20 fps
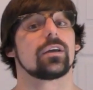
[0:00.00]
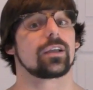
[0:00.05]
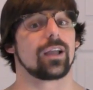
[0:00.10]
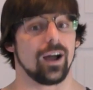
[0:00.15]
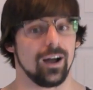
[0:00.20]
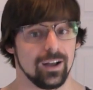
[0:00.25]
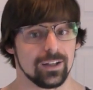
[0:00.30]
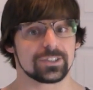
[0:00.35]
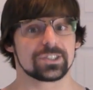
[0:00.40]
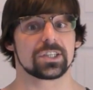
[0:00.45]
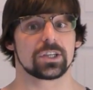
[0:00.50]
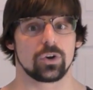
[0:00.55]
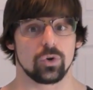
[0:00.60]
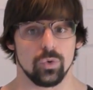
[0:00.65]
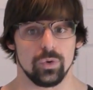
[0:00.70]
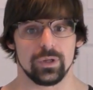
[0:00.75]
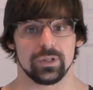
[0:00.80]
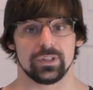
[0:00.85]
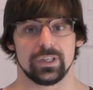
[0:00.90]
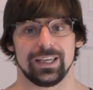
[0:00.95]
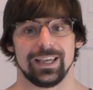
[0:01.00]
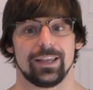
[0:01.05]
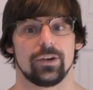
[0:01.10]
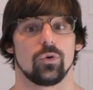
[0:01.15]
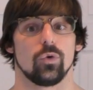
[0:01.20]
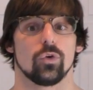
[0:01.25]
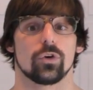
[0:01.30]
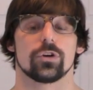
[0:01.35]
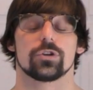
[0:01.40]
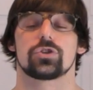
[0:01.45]
Consequently, in
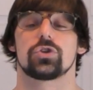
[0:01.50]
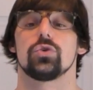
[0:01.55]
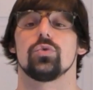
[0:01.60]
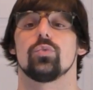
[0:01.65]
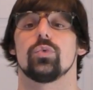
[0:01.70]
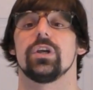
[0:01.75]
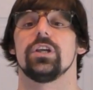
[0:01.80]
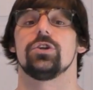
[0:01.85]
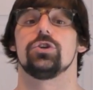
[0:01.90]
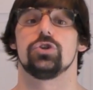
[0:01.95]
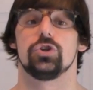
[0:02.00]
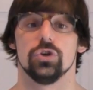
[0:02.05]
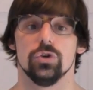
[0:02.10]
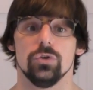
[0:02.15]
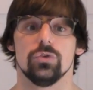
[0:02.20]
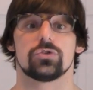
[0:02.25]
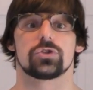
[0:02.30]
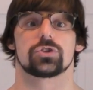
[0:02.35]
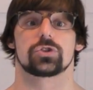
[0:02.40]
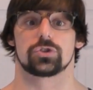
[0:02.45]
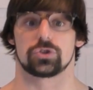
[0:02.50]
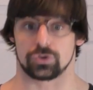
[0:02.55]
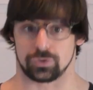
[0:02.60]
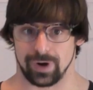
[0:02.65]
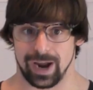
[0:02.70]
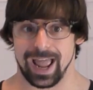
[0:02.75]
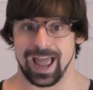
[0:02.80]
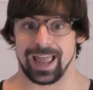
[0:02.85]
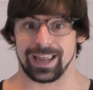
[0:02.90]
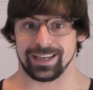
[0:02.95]
order to reduce
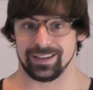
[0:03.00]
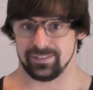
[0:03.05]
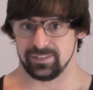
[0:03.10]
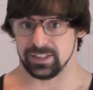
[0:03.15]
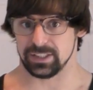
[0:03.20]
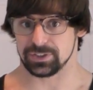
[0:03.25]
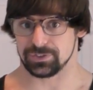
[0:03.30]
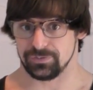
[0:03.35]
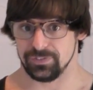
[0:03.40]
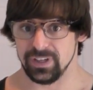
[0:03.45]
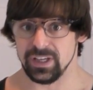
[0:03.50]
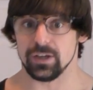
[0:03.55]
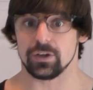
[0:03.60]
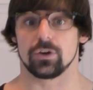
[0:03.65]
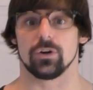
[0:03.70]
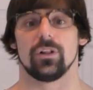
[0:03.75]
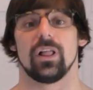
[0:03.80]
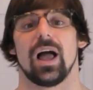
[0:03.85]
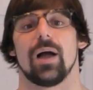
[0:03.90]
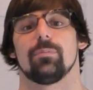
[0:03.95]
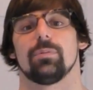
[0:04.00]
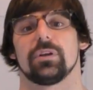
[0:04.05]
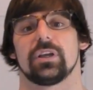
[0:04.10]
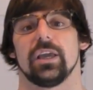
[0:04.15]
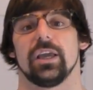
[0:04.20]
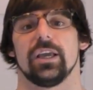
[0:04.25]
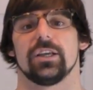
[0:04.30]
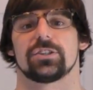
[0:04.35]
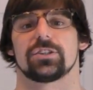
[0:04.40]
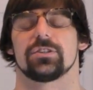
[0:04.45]
drag in these vehicle
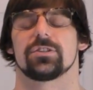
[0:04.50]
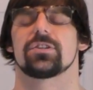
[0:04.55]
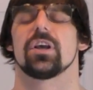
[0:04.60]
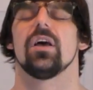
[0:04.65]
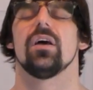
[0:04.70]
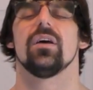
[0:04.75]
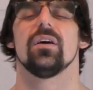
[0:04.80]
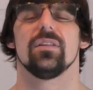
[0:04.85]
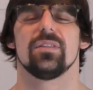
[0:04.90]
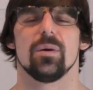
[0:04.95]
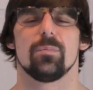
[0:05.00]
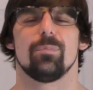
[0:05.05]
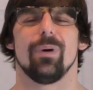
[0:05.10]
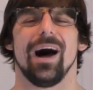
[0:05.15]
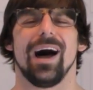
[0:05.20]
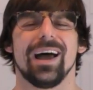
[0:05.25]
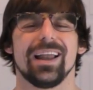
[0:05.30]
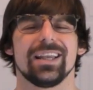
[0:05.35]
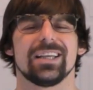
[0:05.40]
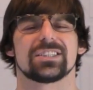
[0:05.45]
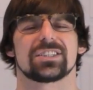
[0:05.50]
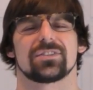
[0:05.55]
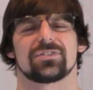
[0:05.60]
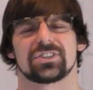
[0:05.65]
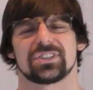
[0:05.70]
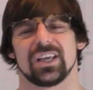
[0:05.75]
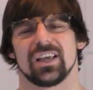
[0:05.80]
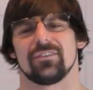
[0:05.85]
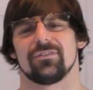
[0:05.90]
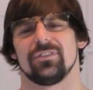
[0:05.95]
applications, the bodies of
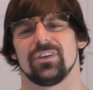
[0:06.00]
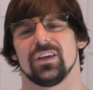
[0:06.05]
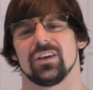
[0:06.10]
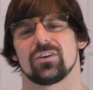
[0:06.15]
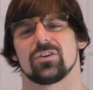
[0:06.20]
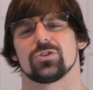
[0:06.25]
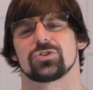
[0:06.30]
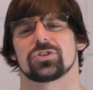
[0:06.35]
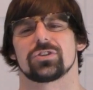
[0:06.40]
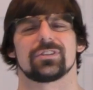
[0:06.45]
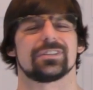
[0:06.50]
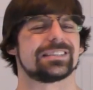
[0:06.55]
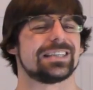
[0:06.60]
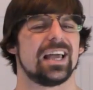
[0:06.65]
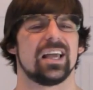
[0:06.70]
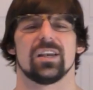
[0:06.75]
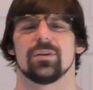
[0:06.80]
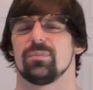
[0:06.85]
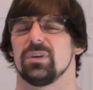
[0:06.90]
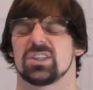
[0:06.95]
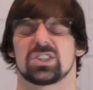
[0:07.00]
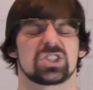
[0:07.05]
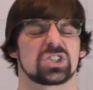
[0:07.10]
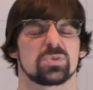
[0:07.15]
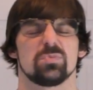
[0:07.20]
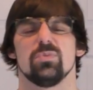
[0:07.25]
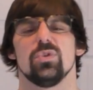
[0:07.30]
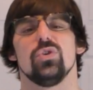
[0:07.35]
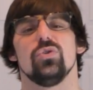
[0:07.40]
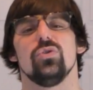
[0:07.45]
said vehicles are designed to be
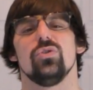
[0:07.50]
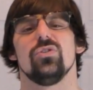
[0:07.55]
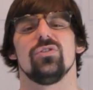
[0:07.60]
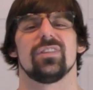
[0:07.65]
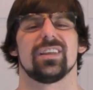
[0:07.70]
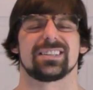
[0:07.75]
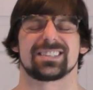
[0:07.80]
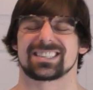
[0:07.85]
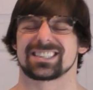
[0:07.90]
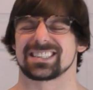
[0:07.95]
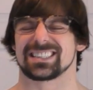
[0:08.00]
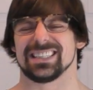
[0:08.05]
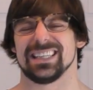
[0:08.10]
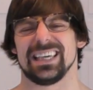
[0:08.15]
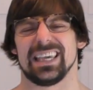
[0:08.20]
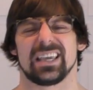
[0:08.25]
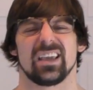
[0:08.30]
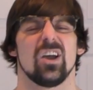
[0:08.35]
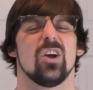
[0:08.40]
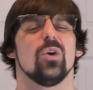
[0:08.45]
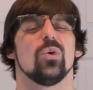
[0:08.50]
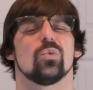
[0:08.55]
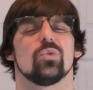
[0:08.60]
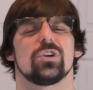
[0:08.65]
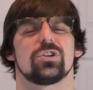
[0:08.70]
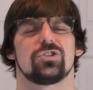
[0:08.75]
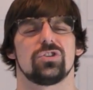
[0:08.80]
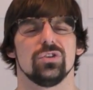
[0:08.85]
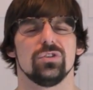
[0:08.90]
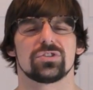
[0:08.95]
smooth and sleek,
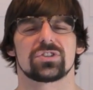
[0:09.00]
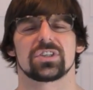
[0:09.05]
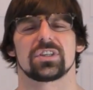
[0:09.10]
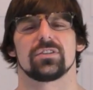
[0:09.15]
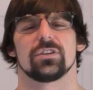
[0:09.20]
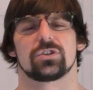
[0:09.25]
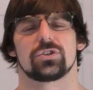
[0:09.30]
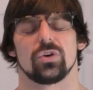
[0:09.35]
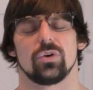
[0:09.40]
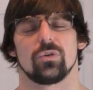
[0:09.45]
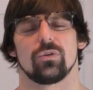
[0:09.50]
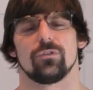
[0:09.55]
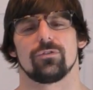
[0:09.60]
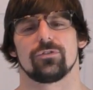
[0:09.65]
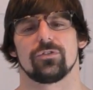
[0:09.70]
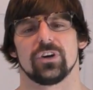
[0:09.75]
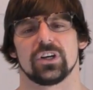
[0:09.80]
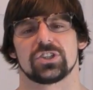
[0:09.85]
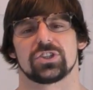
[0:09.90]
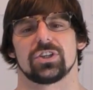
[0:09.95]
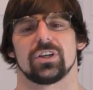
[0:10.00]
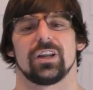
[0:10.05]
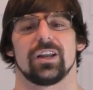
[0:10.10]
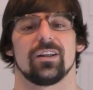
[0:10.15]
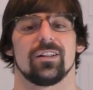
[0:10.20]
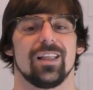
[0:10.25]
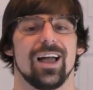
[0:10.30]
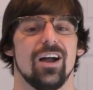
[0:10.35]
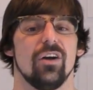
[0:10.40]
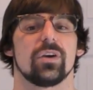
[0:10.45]
reducing the total friction and
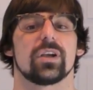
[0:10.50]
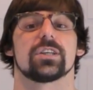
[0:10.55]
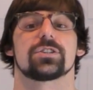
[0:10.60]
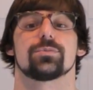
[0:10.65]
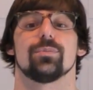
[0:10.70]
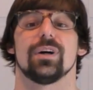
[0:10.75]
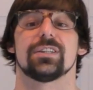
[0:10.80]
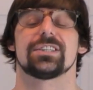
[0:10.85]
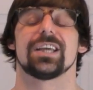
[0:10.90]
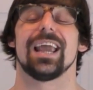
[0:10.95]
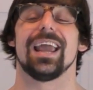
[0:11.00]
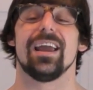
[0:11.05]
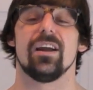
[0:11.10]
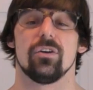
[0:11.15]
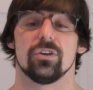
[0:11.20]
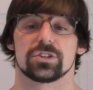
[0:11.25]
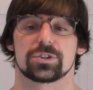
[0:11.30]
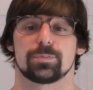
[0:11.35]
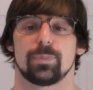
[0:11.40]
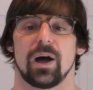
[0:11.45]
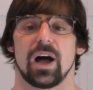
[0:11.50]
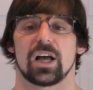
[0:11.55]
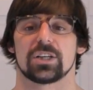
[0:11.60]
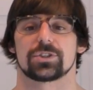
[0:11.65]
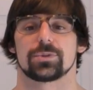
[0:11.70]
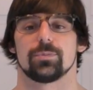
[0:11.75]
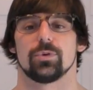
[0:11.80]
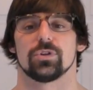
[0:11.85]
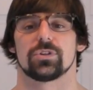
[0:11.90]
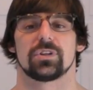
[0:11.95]
allowing as much air as
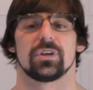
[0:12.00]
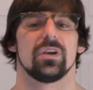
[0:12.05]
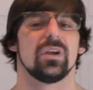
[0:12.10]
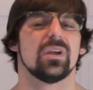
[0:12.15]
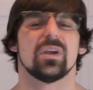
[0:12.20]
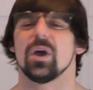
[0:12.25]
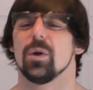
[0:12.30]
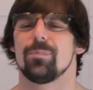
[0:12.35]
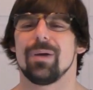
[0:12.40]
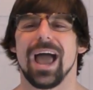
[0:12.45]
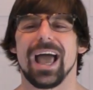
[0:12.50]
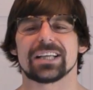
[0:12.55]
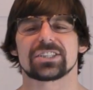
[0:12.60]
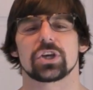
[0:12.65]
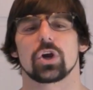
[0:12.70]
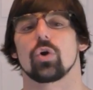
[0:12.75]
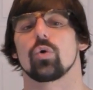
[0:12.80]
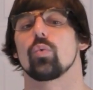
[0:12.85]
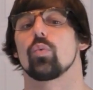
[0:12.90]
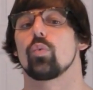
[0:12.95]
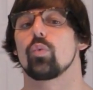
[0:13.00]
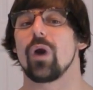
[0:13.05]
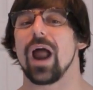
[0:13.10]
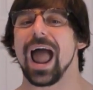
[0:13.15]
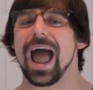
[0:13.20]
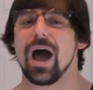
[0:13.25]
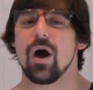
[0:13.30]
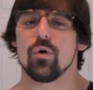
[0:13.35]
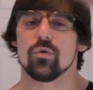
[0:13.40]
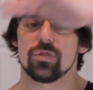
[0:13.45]
possible to pass
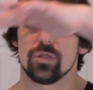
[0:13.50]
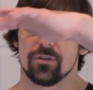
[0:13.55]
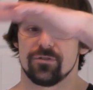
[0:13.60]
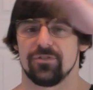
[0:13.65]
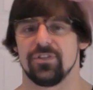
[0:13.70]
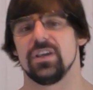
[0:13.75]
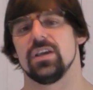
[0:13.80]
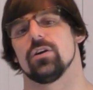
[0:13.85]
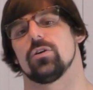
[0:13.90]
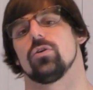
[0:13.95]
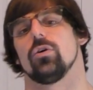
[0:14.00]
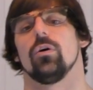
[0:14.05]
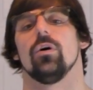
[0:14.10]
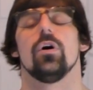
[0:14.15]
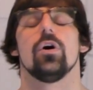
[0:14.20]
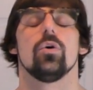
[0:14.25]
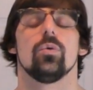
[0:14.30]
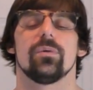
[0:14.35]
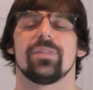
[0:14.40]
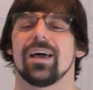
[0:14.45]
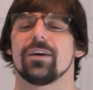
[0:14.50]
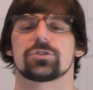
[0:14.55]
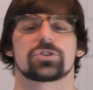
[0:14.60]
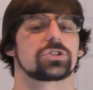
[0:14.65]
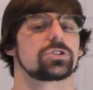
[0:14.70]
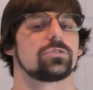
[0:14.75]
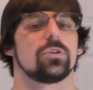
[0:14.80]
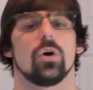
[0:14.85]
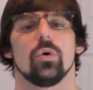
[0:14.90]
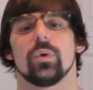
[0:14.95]
around the vehicle without
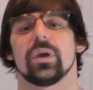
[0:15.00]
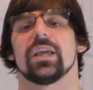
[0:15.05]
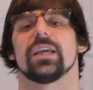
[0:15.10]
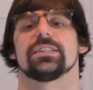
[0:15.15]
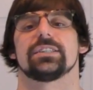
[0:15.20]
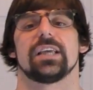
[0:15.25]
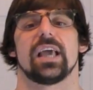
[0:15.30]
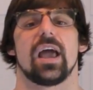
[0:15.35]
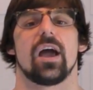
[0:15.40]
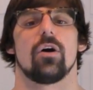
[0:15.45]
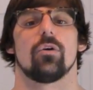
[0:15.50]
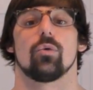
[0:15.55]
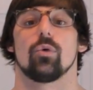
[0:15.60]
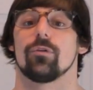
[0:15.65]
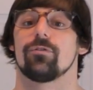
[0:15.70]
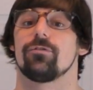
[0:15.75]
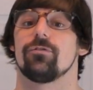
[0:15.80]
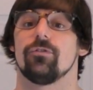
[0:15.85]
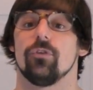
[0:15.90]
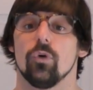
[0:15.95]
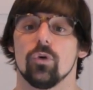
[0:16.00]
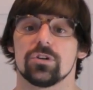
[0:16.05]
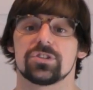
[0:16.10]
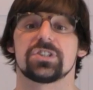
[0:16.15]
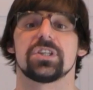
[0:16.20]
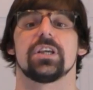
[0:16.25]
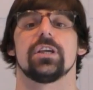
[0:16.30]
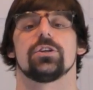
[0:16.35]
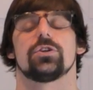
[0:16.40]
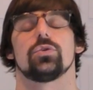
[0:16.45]
slowing it down or
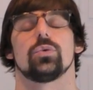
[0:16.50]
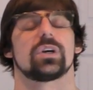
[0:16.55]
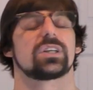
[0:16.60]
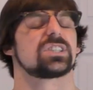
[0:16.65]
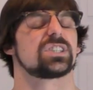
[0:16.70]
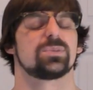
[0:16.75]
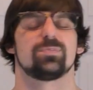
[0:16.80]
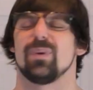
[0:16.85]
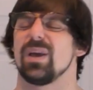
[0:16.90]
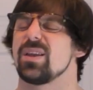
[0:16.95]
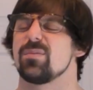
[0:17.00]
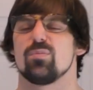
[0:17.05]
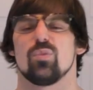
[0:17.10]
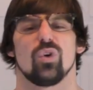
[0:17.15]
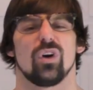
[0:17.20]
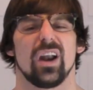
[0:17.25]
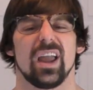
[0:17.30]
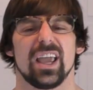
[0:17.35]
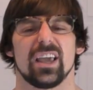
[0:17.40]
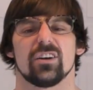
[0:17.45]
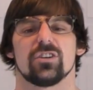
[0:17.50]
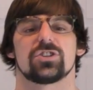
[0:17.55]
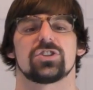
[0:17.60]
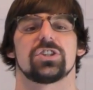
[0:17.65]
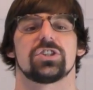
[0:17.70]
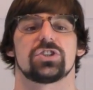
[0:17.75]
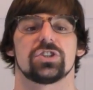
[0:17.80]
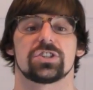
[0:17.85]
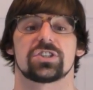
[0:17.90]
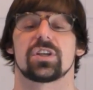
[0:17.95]
forcing it to expend more
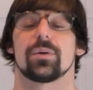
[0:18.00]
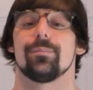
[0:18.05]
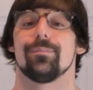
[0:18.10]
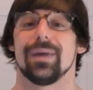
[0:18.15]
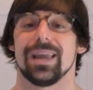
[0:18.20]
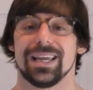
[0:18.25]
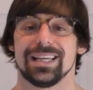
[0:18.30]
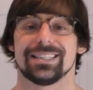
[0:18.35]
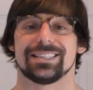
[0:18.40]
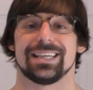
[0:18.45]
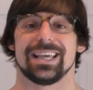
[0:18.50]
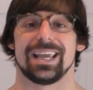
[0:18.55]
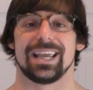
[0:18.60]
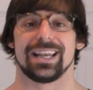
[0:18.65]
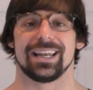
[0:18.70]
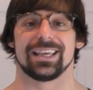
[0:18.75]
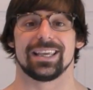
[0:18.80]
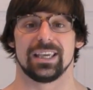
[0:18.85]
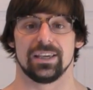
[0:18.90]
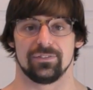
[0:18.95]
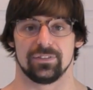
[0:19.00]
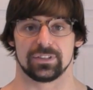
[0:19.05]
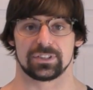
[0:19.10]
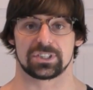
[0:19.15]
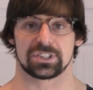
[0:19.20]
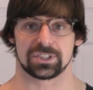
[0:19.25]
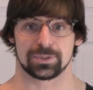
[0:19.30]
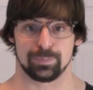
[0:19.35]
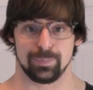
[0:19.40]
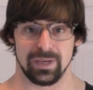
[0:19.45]
energy just to maintain a given
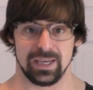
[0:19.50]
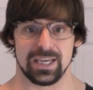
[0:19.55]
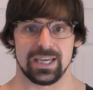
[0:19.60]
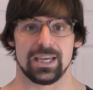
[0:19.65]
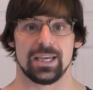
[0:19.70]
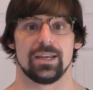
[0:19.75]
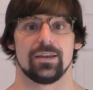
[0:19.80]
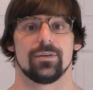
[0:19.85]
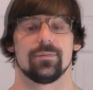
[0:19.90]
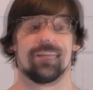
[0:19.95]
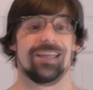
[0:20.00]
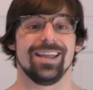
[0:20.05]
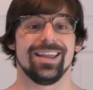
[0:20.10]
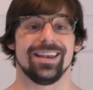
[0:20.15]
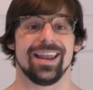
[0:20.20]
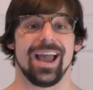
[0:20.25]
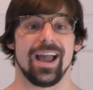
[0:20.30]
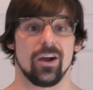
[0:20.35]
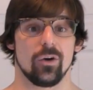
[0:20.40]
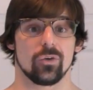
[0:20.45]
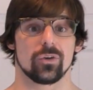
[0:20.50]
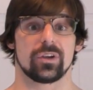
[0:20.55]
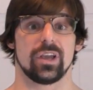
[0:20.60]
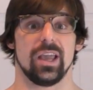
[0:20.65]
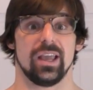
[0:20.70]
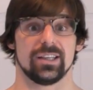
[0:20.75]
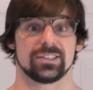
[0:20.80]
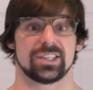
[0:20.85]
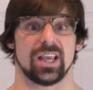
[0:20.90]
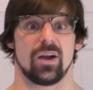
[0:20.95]
speed. In our case,